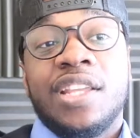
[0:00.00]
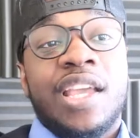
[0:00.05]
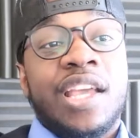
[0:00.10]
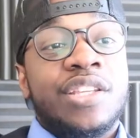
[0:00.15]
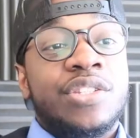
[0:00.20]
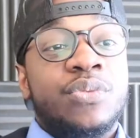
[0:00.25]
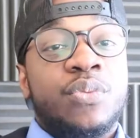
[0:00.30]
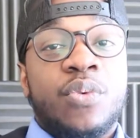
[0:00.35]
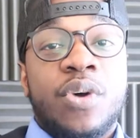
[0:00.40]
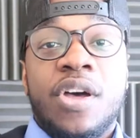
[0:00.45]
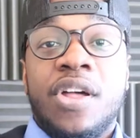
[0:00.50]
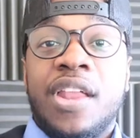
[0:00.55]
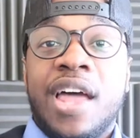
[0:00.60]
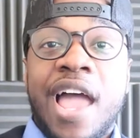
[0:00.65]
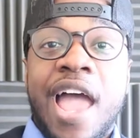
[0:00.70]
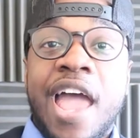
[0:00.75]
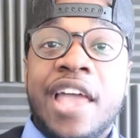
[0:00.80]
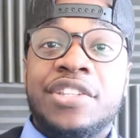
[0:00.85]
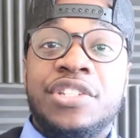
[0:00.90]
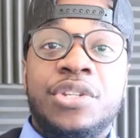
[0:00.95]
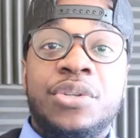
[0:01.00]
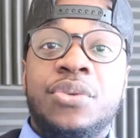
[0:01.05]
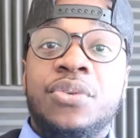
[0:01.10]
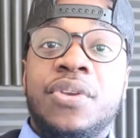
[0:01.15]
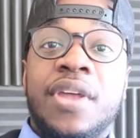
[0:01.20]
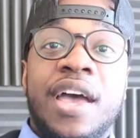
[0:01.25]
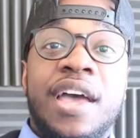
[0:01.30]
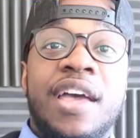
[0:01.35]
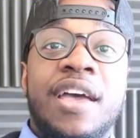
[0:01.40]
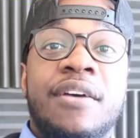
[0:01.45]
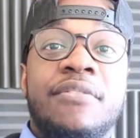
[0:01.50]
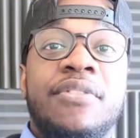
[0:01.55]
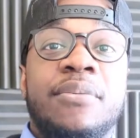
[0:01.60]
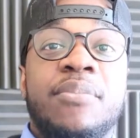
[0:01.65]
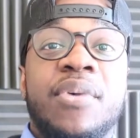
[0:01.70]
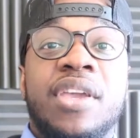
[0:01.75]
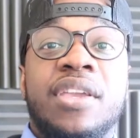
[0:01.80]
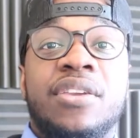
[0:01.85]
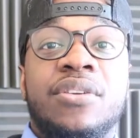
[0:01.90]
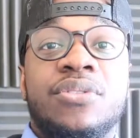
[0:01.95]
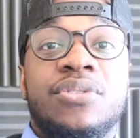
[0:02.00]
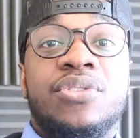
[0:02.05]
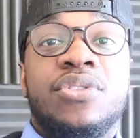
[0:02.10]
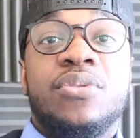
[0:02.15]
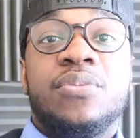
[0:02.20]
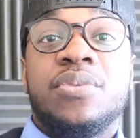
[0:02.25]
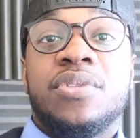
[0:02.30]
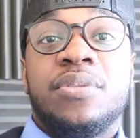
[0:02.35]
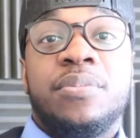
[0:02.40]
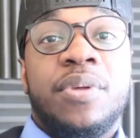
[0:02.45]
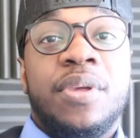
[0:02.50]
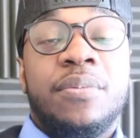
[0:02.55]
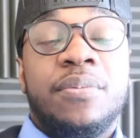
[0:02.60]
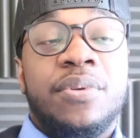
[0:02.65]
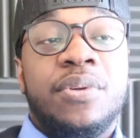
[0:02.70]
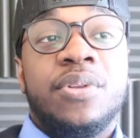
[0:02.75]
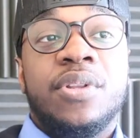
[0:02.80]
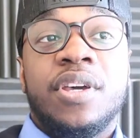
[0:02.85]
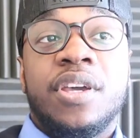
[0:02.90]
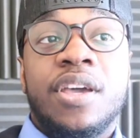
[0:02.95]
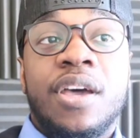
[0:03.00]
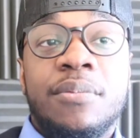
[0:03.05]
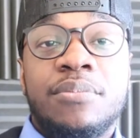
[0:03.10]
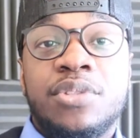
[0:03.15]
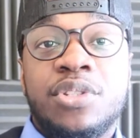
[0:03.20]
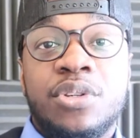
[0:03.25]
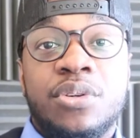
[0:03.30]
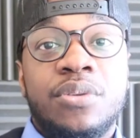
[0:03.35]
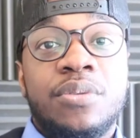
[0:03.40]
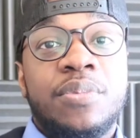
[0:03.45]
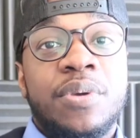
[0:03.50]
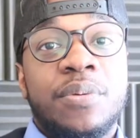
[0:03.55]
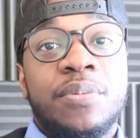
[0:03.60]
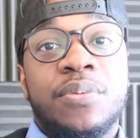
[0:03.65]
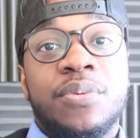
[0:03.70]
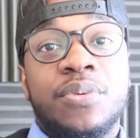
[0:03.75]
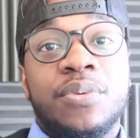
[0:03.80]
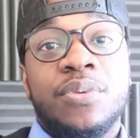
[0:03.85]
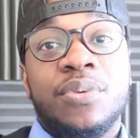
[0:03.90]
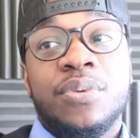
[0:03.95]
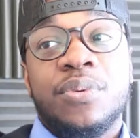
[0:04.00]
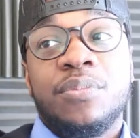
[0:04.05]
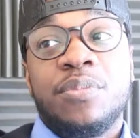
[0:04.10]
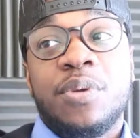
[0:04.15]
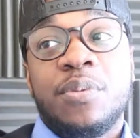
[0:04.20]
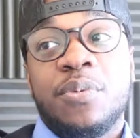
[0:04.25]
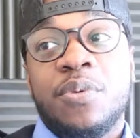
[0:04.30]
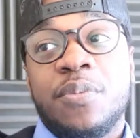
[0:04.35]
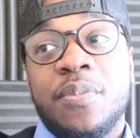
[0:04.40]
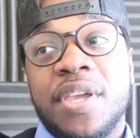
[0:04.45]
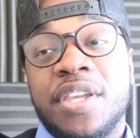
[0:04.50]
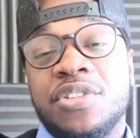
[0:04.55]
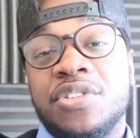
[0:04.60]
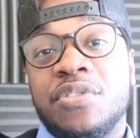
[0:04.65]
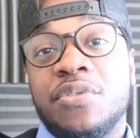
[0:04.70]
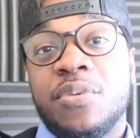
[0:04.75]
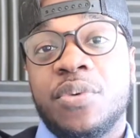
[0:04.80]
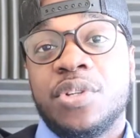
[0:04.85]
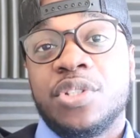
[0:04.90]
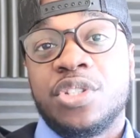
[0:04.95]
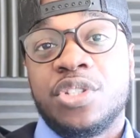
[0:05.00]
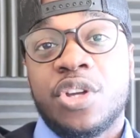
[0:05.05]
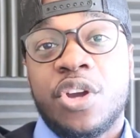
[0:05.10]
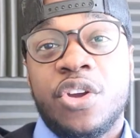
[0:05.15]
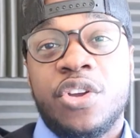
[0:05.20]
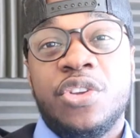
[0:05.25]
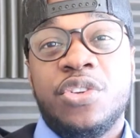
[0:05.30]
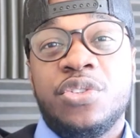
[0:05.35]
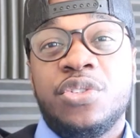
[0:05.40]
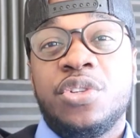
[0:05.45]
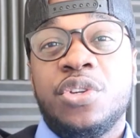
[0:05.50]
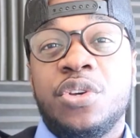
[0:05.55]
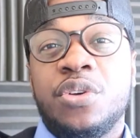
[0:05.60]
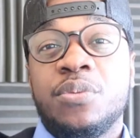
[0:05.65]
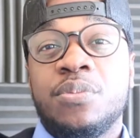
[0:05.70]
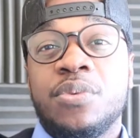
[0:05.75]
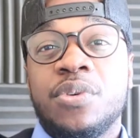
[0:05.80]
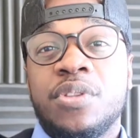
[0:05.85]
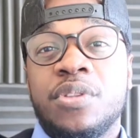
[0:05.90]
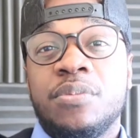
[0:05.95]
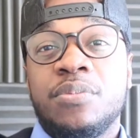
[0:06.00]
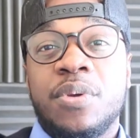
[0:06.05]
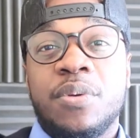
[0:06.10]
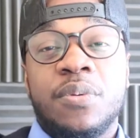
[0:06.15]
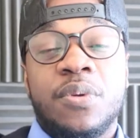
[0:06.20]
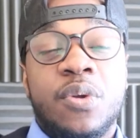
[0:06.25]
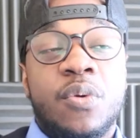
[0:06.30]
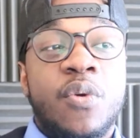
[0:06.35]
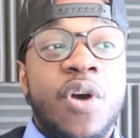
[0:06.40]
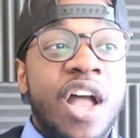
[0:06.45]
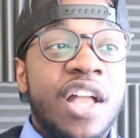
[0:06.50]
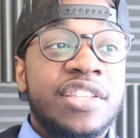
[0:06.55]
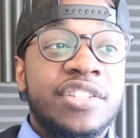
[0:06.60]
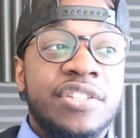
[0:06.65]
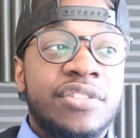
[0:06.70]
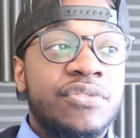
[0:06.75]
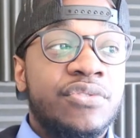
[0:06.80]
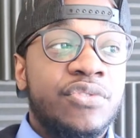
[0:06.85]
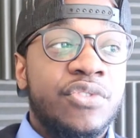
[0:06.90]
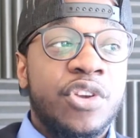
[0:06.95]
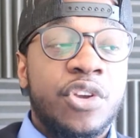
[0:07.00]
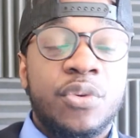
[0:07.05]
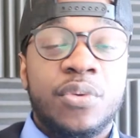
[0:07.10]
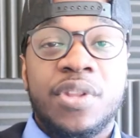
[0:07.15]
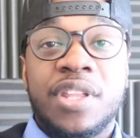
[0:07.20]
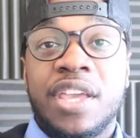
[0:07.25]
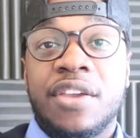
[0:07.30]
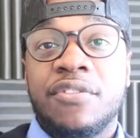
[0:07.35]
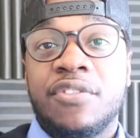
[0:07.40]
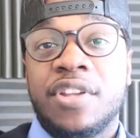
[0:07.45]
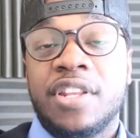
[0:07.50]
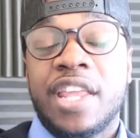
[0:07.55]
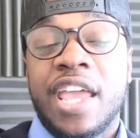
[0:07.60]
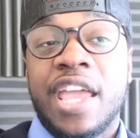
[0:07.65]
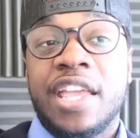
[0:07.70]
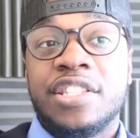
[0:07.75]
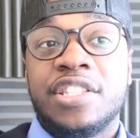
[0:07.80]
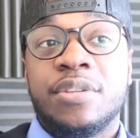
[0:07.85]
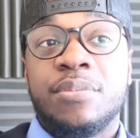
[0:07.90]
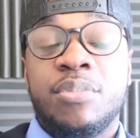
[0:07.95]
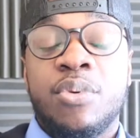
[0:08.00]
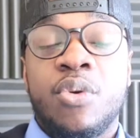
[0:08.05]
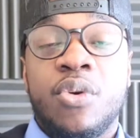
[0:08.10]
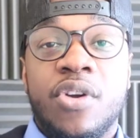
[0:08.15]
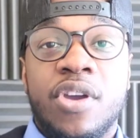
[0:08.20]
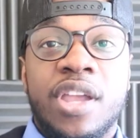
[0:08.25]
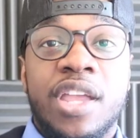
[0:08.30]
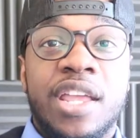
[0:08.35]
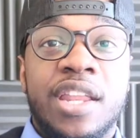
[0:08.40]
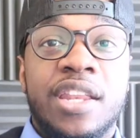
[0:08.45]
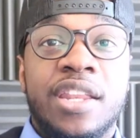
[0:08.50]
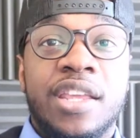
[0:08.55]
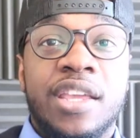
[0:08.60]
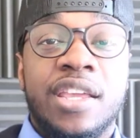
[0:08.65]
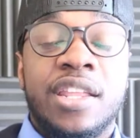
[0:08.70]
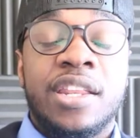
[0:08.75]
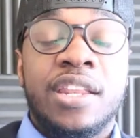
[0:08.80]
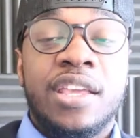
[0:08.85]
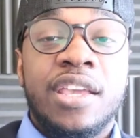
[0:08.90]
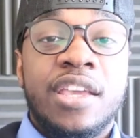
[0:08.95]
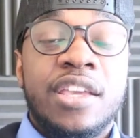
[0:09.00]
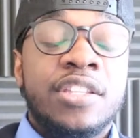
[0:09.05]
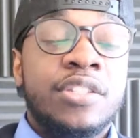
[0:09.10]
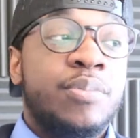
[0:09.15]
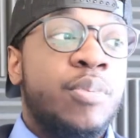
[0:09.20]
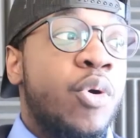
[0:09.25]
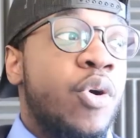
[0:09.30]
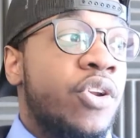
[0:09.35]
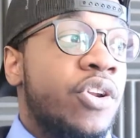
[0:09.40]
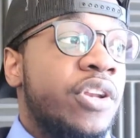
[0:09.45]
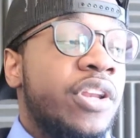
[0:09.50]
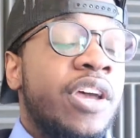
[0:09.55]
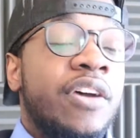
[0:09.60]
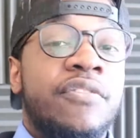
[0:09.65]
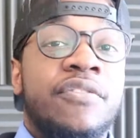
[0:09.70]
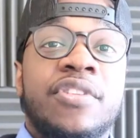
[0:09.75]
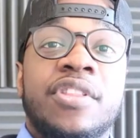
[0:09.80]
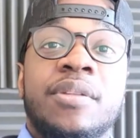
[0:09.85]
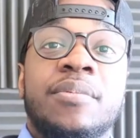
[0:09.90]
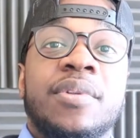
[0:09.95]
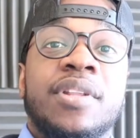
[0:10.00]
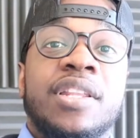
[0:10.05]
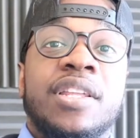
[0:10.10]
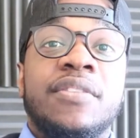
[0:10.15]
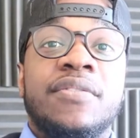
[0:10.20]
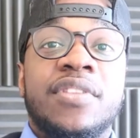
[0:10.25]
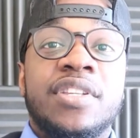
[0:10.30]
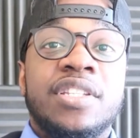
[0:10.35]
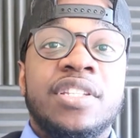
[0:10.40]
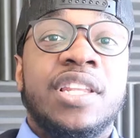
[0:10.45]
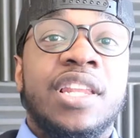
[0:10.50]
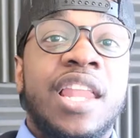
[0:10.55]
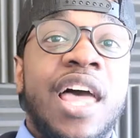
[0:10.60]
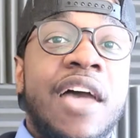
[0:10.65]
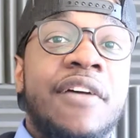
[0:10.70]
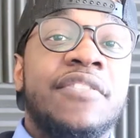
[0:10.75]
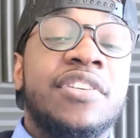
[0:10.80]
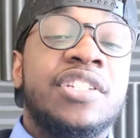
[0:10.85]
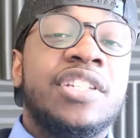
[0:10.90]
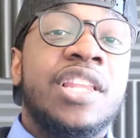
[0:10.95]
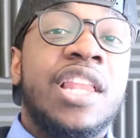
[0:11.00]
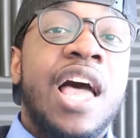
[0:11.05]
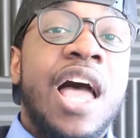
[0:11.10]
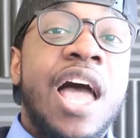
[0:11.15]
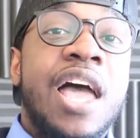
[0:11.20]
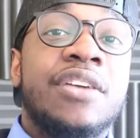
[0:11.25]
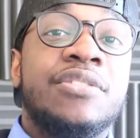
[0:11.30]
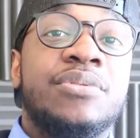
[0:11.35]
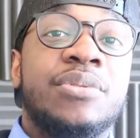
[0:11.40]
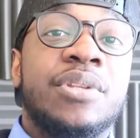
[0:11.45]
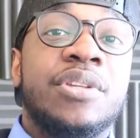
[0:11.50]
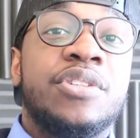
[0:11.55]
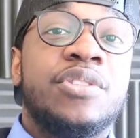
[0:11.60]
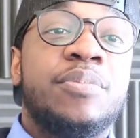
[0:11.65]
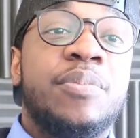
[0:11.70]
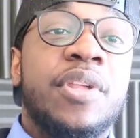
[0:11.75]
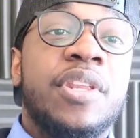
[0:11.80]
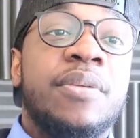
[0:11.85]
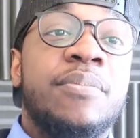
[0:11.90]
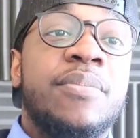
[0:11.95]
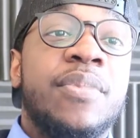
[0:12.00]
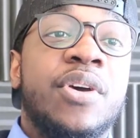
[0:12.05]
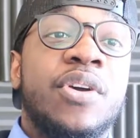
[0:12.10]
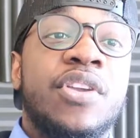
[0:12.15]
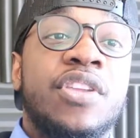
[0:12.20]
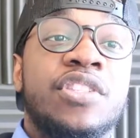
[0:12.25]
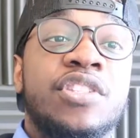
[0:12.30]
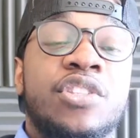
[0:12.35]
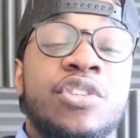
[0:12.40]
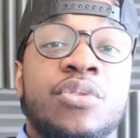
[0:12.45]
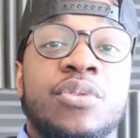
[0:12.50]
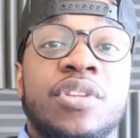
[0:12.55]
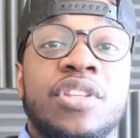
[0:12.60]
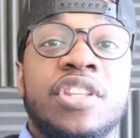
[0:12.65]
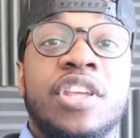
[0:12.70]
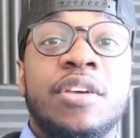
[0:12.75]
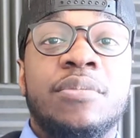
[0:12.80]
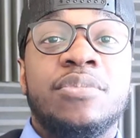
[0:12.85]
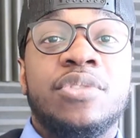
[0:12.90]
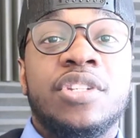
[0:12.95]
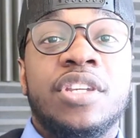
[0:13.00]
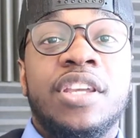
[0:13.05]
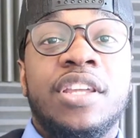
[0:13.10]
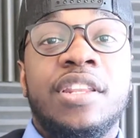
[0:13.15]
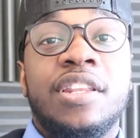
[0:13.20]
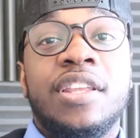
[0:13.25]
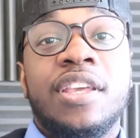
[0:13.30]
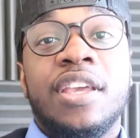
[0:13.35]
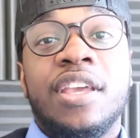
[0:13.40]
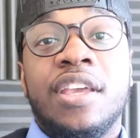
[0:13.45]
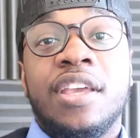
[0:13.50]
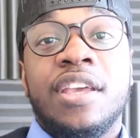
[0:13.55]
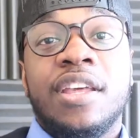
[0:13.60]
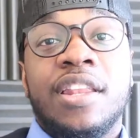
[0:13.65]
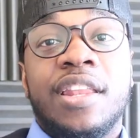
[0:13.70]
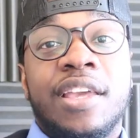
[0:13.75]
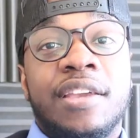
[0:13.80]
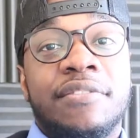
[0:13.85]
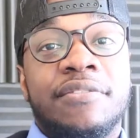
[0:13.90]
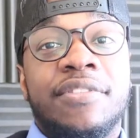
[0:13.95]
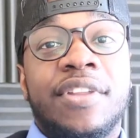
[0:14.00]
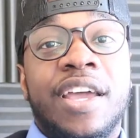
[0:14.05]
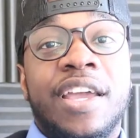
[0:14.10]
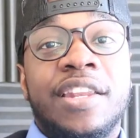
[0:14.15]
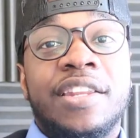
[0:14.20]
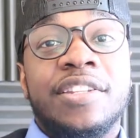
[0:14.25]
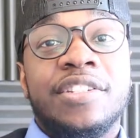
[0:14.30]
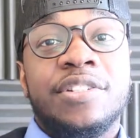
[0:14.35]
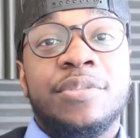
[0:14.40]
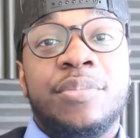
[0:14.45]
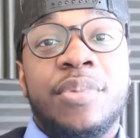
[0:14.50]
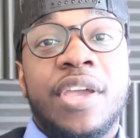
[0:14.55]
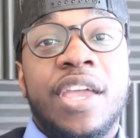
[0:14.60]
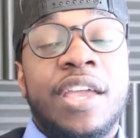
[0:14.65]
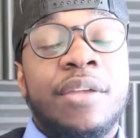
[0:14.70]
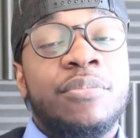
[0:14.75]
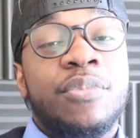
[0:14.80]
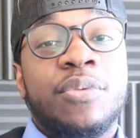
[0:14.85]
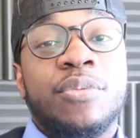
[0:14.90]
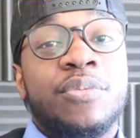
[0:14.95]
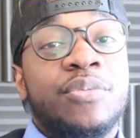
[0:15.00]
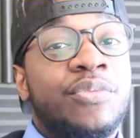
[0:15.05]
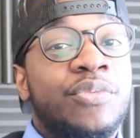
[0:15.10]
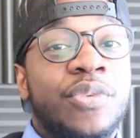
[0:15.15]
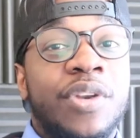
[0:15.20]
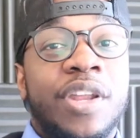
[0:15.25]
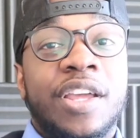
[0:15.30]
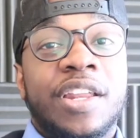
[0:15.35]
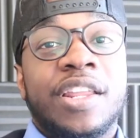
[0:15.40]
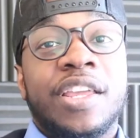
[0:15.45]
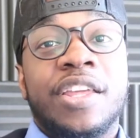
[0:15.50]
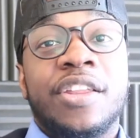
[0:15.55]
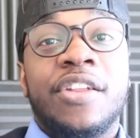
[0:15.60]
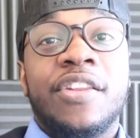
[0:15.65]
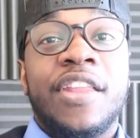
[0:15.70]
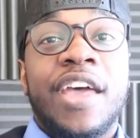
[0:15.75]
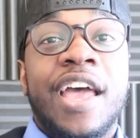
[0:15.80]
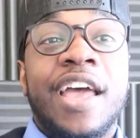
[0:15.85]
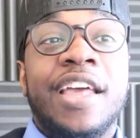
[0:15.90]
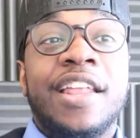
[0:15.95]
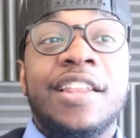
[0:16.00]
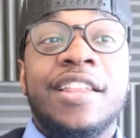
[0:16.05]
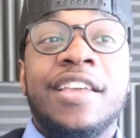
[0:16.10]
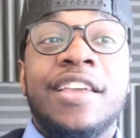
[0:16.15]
As well as you do not have the big YouTubers, the people you look up to, people who made you even want to start YouTube, the people you watch frequently every day and support, and support enough for them to live lavish lives where they're spending millions and doing dumb shit like flying to Japan, but we're not gonna get on that.